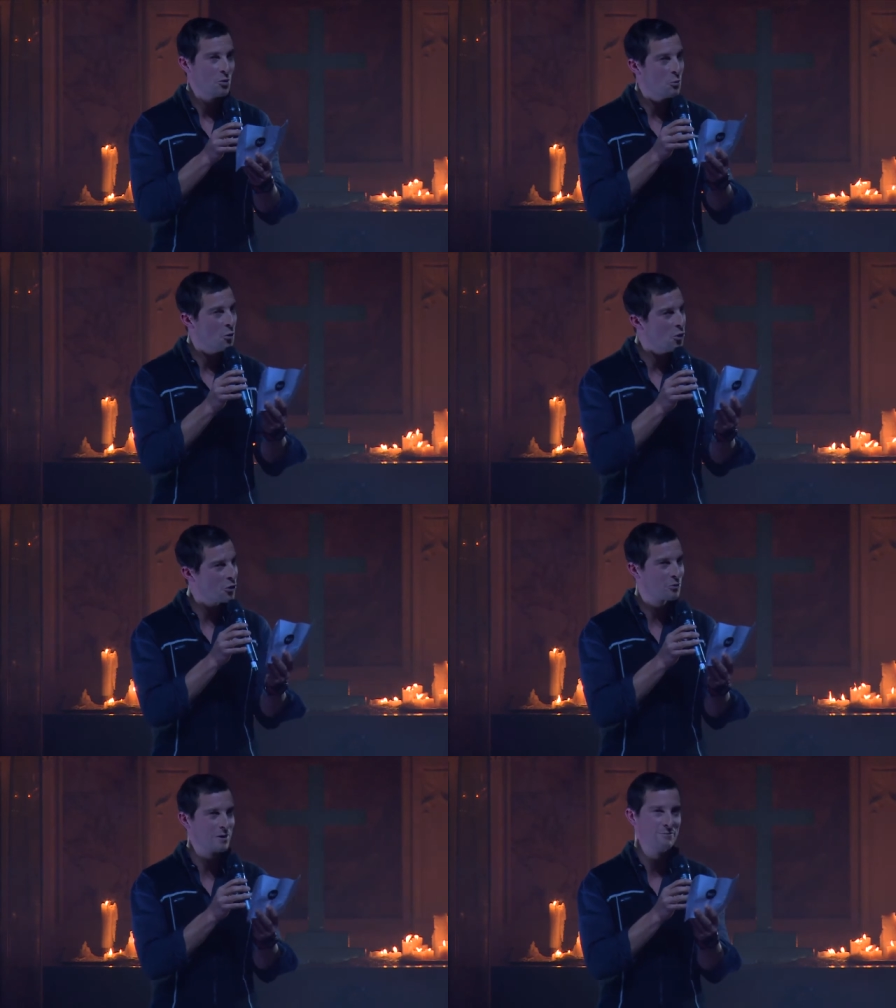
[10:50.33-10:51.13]

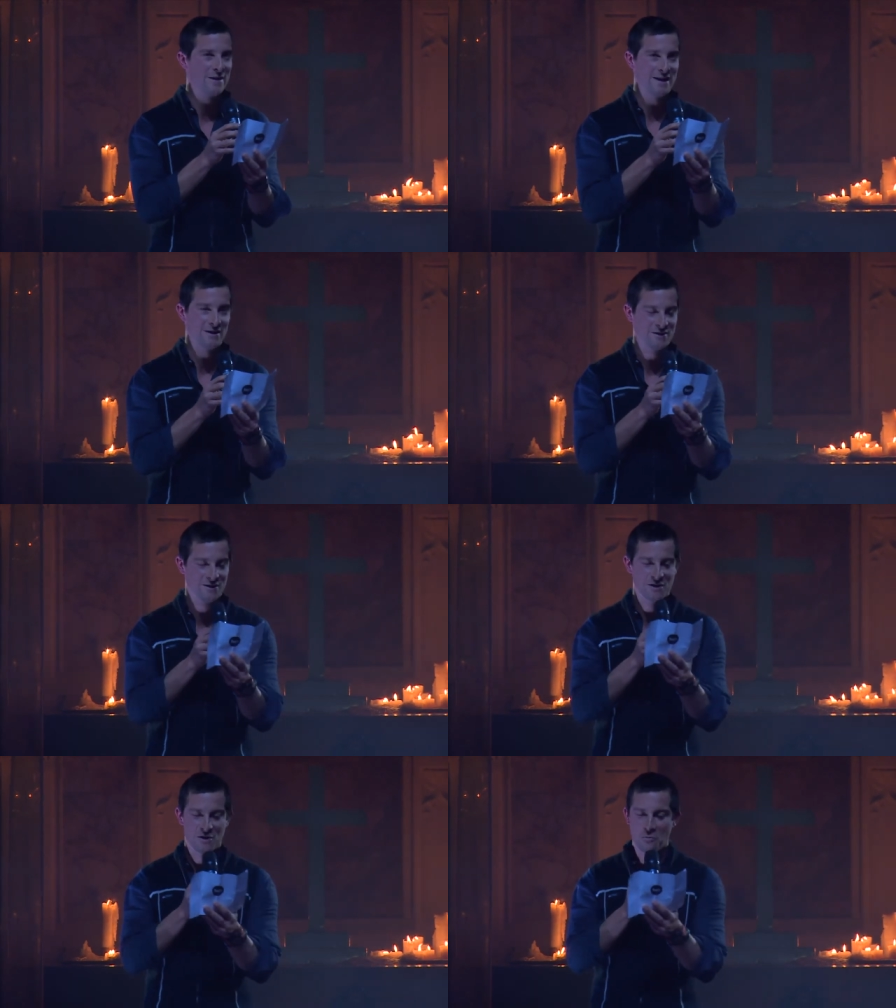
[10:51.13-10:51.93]
Walk with me
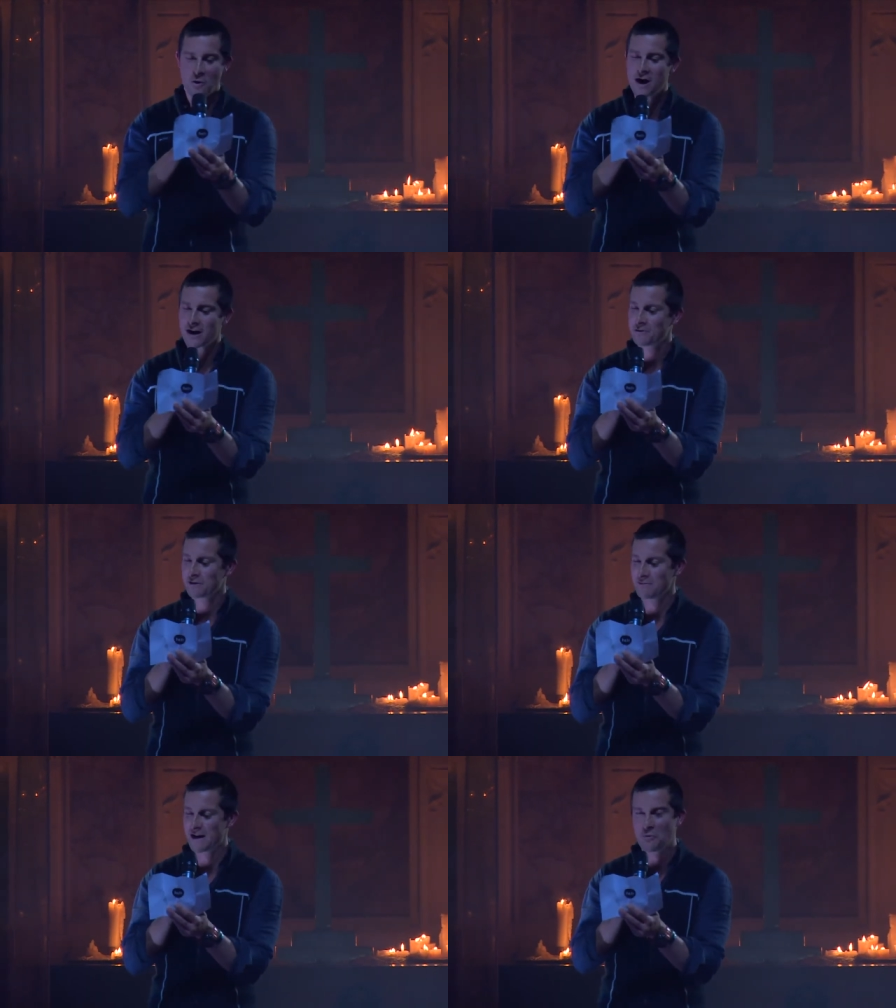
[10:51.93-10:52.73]
Work
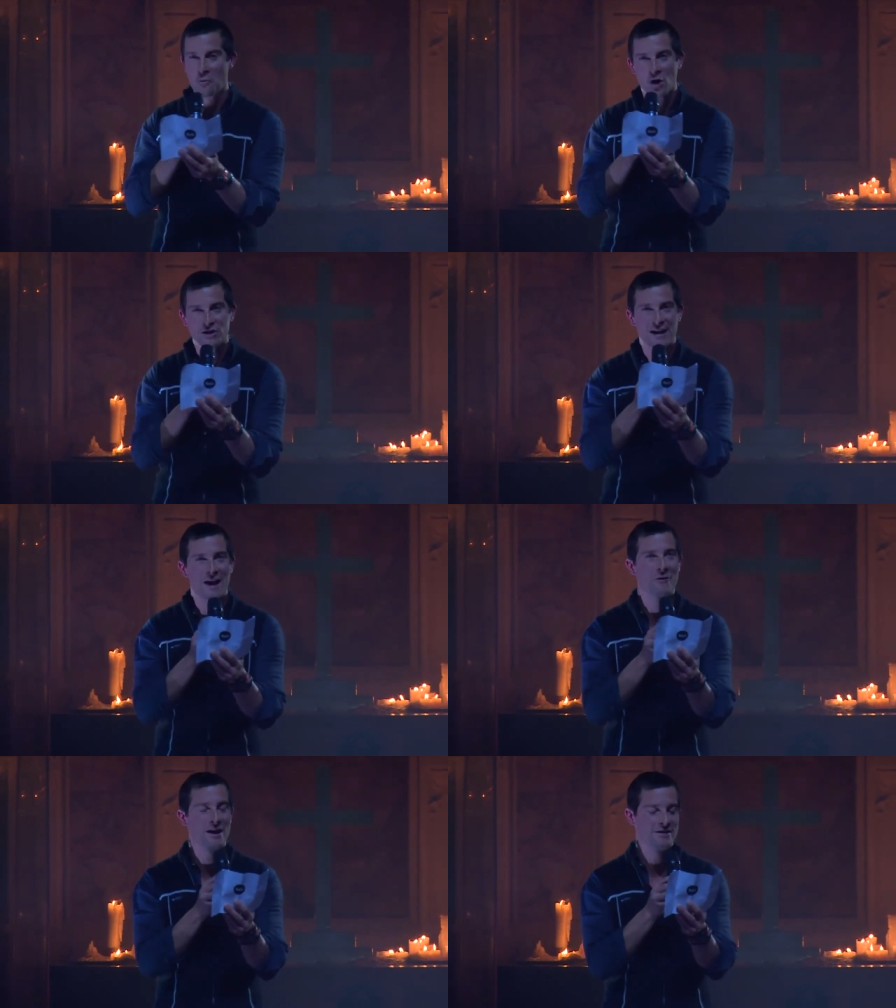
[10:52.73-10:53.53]
with me. Watch
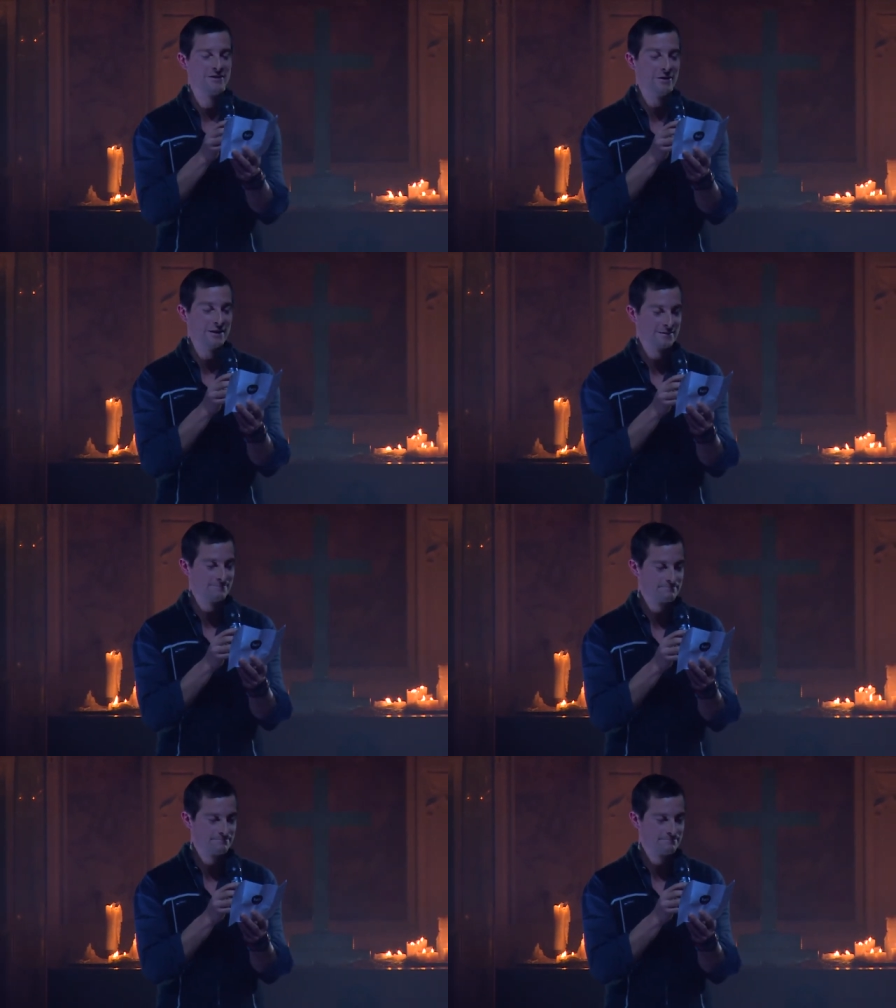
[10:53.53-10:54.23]
how I do it.